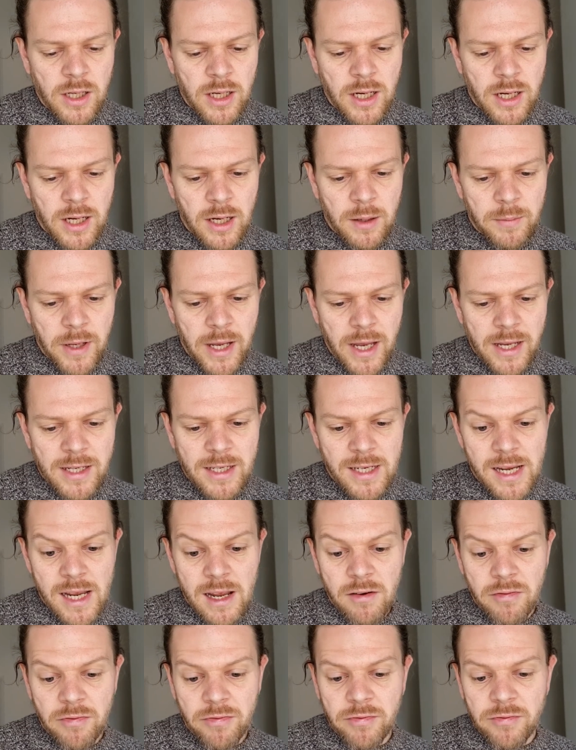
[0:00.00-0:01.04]
And
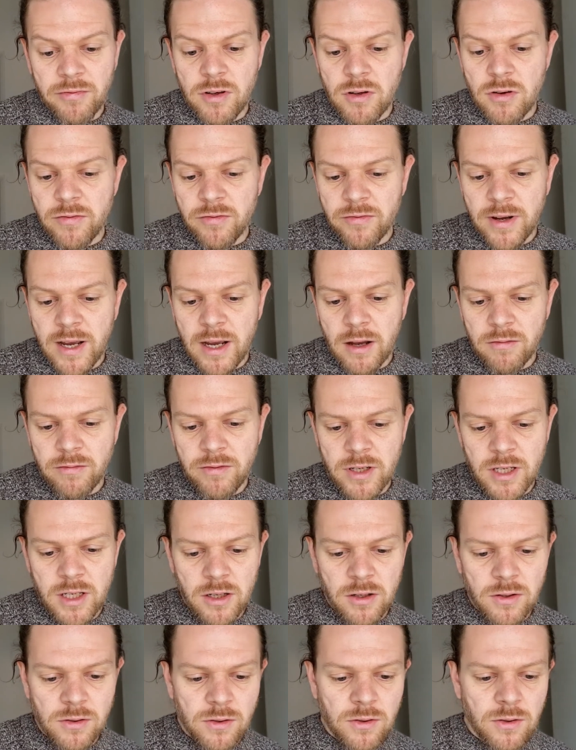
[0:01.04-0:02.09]
if you found
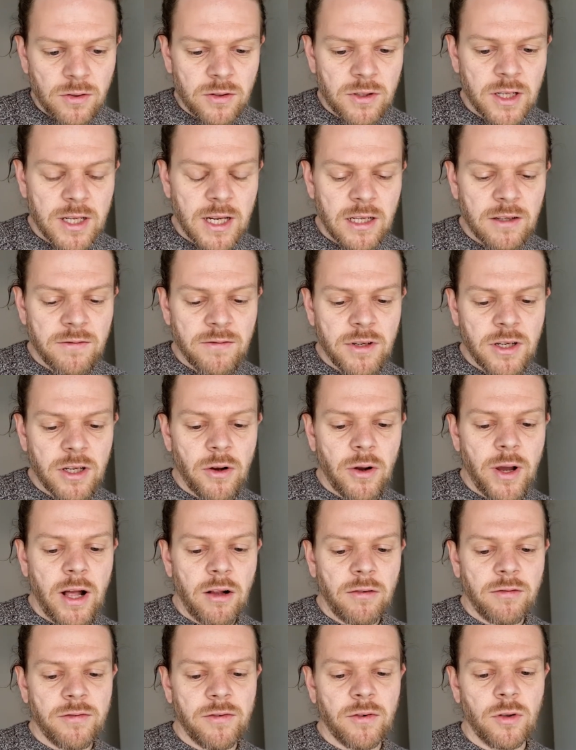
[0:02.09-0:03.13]
today's video
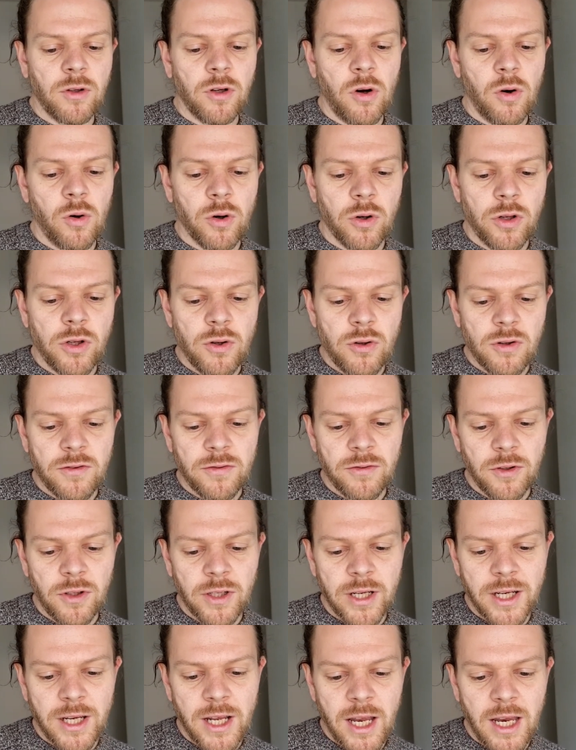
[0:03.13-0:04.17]
helpful or
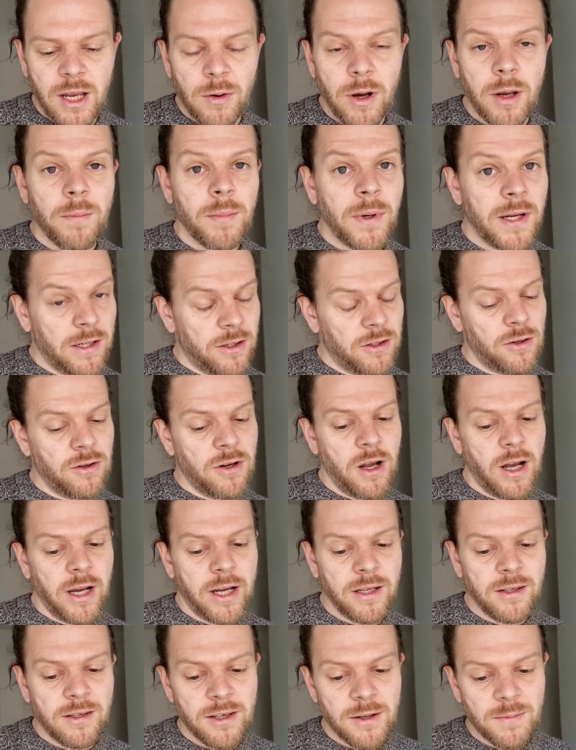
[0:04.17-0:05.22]
useful in any way, please do
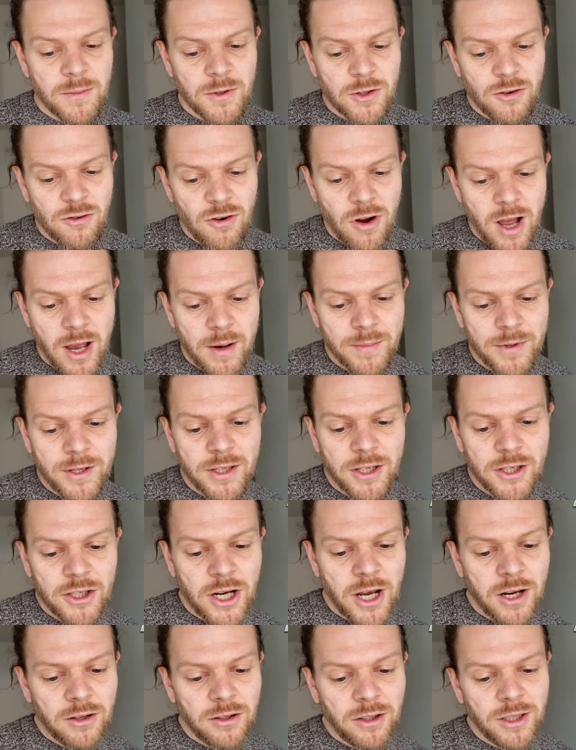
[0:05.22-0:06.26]
like and subscribe to the
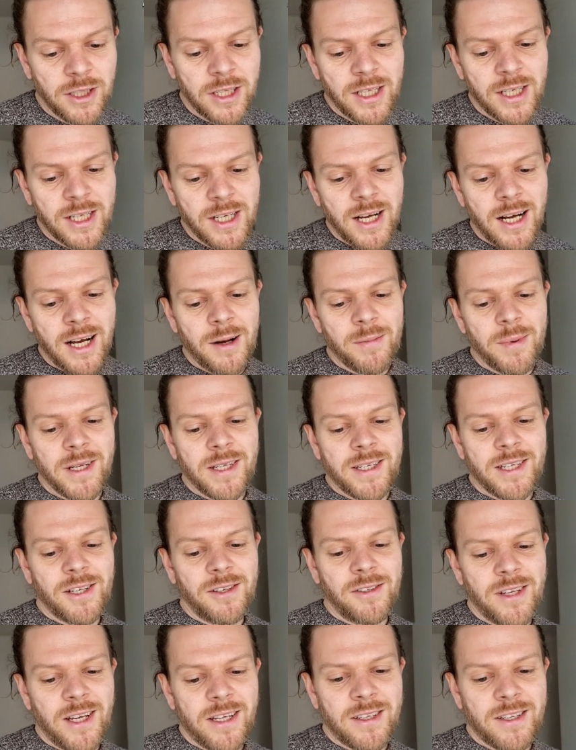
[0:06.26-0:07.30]
channel. But
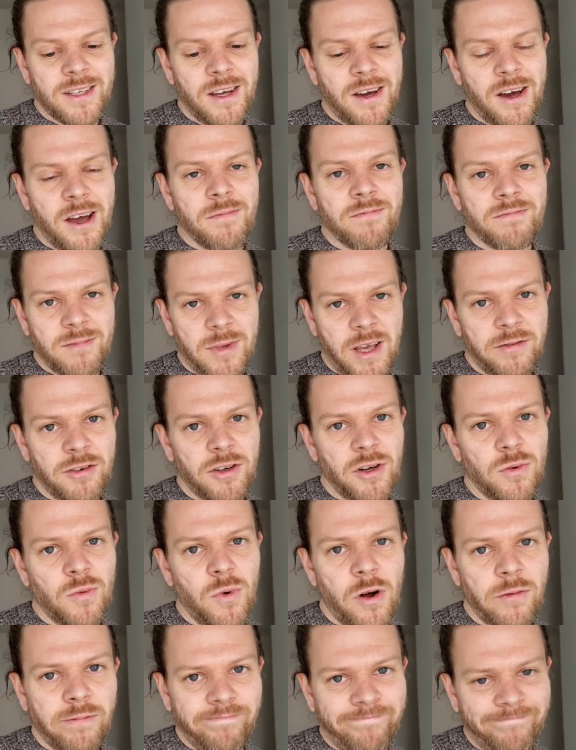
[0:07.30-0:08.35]
until next time, have a good
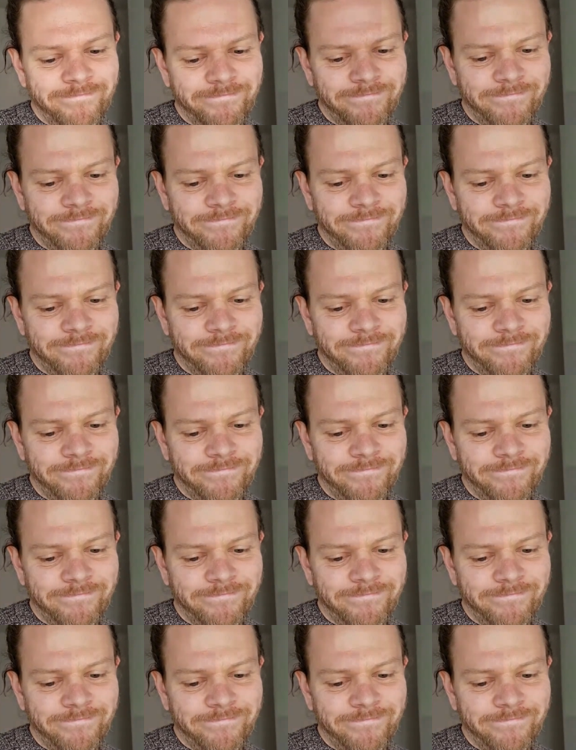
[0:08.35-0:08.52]
one.